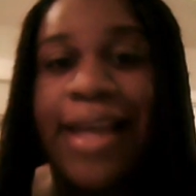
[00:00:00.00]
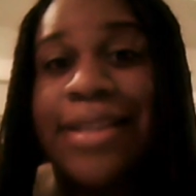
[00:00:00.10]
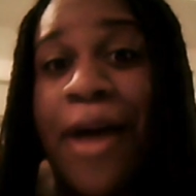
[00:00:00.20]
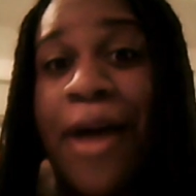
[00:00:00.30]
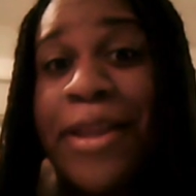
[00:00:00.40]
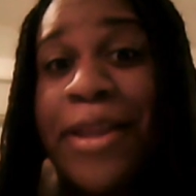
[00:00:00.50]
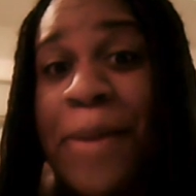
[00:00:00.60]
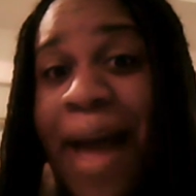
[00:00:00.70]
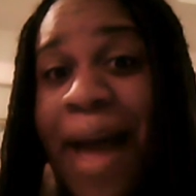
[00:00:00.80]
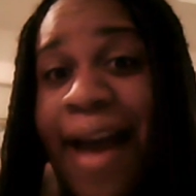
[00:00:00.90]
Is it all in
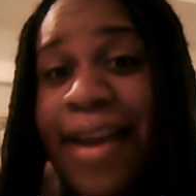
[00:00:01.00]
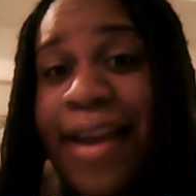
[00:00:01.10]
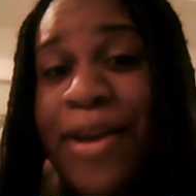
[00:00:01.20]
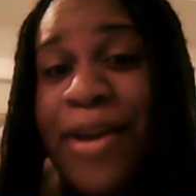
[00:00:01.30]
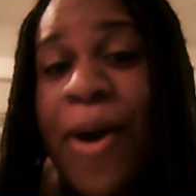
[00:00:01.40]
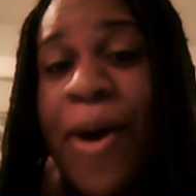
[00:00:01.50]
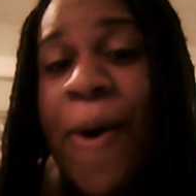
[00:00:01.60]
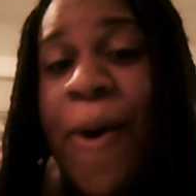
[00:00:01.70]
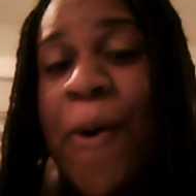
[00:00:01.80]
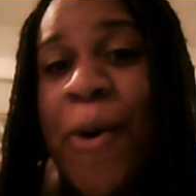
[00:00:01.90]
her mind,
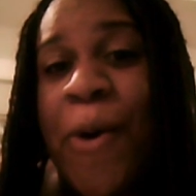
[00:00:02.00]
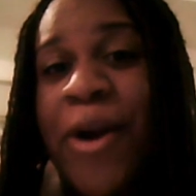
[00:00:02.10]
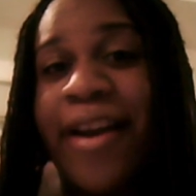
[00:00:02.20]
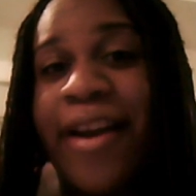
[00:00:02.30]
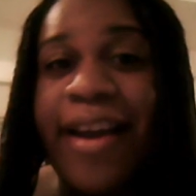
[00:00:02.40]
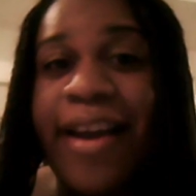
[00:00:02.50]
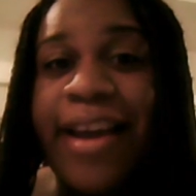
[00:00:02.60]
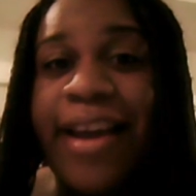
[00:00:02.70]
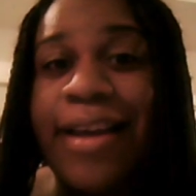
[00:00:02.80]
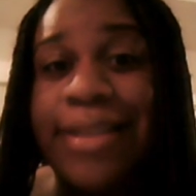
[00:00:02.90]
or
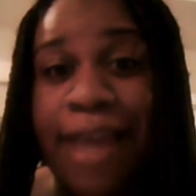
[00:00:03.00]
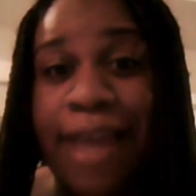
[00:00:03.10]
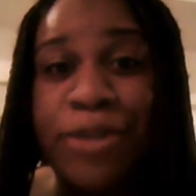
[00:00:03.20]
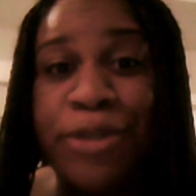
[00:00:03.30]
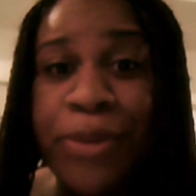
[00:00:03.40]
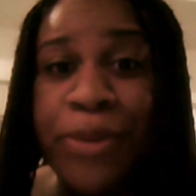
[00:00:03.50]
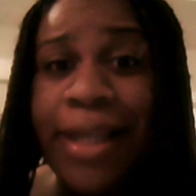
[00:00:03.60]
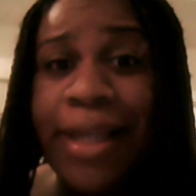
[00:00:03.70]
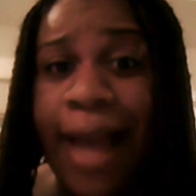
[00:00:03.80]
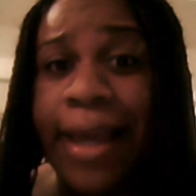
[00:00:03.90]
is death
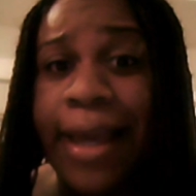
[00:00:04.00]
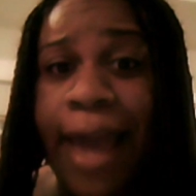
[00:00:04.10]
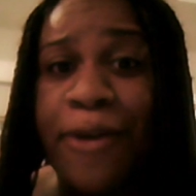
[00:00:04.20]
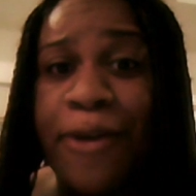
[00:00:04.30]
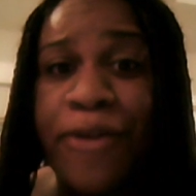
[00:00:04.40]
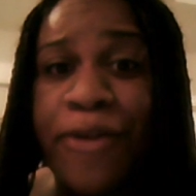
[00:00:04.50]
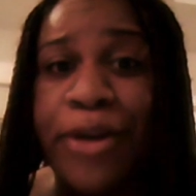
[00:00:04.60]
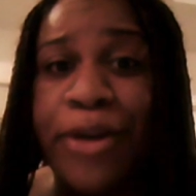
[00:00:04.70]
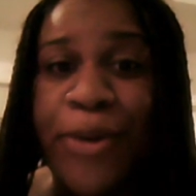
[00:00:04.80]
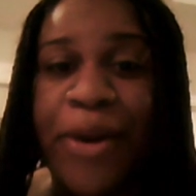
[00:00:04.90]
truly knocking at her
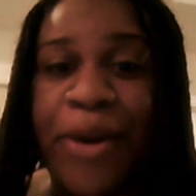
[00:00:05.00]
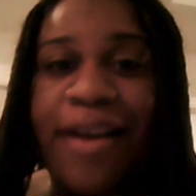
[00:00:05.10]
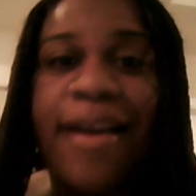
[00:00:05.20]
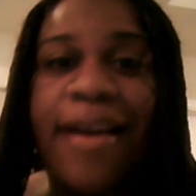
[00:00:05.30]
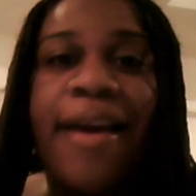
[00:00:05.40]
front door?